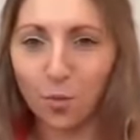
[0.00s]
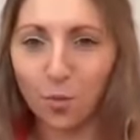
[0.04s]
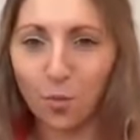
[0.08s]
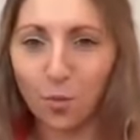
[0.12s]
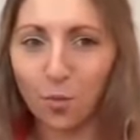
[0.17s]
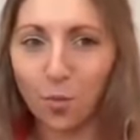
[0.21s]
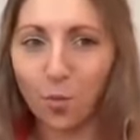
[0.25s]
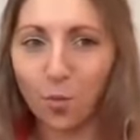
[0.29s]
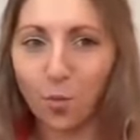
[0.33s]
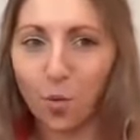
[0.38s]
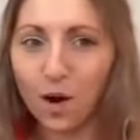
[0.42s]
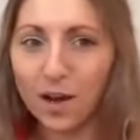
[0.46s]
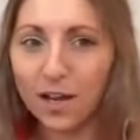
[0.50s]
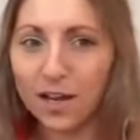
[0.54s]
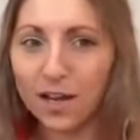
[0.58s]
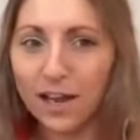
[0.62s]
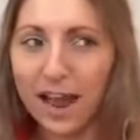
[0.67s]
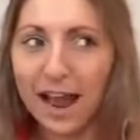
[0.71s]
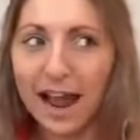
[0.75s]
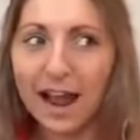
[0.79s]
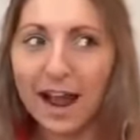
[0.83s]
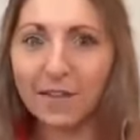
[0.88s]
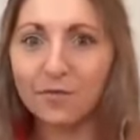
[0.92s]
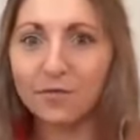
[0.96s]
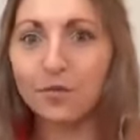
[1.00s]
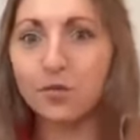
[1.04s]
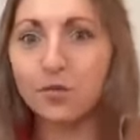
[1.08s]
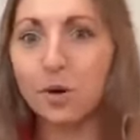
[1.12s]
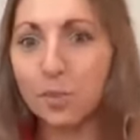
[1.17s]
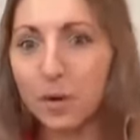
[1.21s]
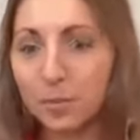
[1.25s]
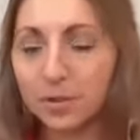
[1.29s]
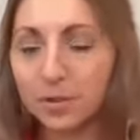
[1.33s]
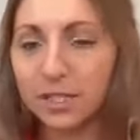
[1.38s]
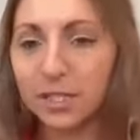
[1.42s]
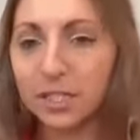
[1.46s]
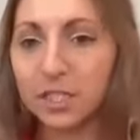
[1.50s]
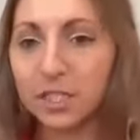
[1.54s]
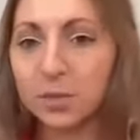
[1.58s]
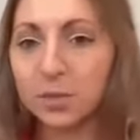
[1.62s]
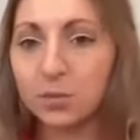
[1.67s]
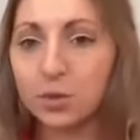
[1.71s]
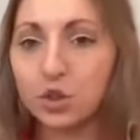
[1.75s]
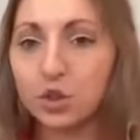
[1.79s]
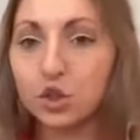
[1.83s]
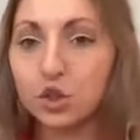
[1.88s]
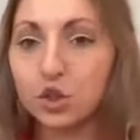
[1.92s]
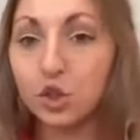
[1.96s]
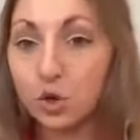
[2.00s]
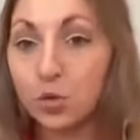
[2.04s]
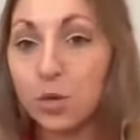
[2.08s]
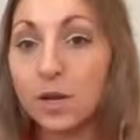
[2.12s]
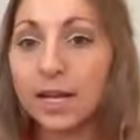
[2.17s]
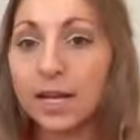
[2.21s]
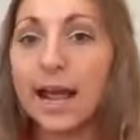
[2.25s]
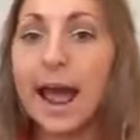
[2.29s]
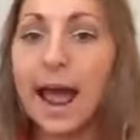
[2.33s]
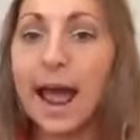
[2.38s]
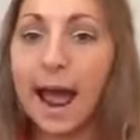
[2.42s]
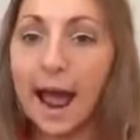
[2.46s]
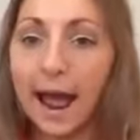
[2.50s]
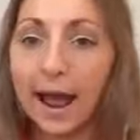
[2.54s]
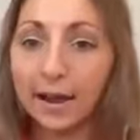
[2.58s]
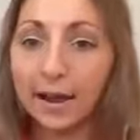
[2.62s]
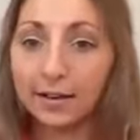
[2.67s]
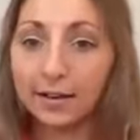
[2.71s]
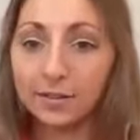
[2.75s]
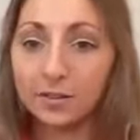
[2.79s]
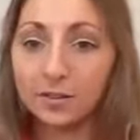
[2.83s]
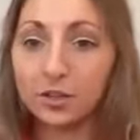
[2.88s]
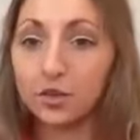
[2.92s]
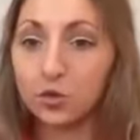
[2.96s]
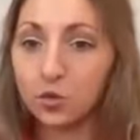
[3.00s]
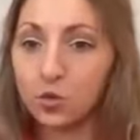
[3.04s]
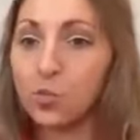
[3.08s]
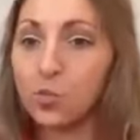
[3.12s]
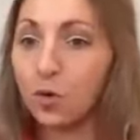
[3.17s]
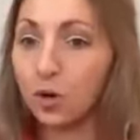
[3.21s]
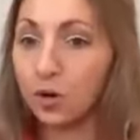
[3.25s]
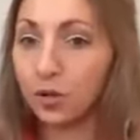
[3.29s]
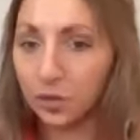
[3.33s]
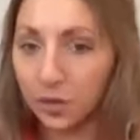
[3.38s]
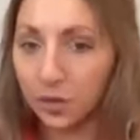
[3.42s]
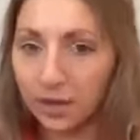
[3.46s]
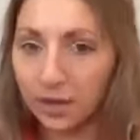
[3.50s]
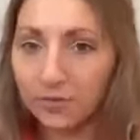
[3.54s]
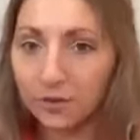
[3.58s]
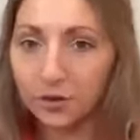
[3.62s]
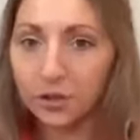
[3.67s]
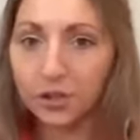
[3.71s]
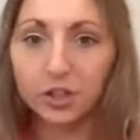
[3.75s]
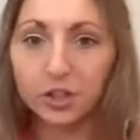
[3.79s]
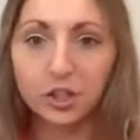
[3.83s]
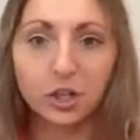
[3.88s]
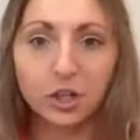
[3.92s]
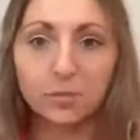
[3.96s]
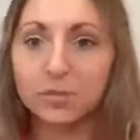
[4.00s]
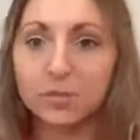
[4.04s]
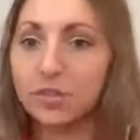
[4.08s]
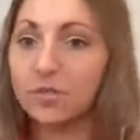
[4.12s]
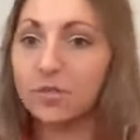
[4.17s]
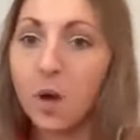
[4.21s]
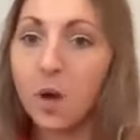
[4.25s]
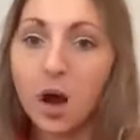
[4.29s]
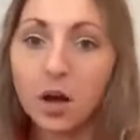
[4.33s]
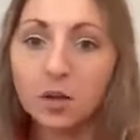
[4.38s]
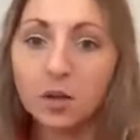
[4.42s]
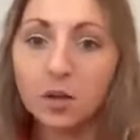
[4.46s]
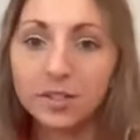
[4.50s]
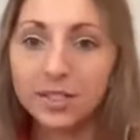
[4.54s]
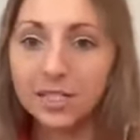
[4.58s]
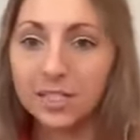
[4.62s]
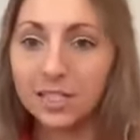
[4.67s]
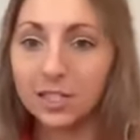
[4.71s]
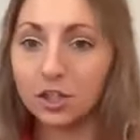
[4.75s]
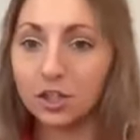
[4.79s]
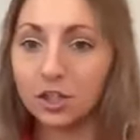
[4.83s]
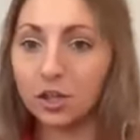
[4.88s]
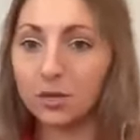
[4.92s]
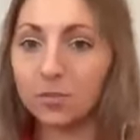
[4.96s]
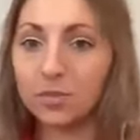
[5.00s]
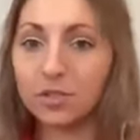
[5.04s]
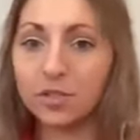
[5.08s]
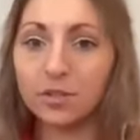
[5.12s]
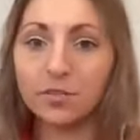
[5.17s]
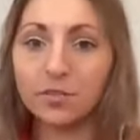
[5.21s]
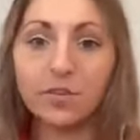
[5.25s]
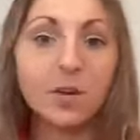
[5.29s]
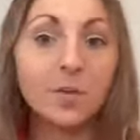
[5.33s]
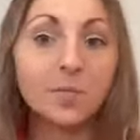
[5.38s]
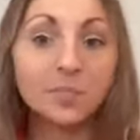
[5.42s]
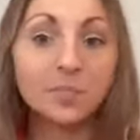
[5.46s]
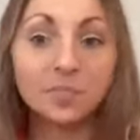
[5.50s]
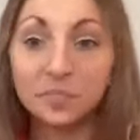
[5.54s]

what have the Republicans been doing at the school board level in terms of policy, in terms of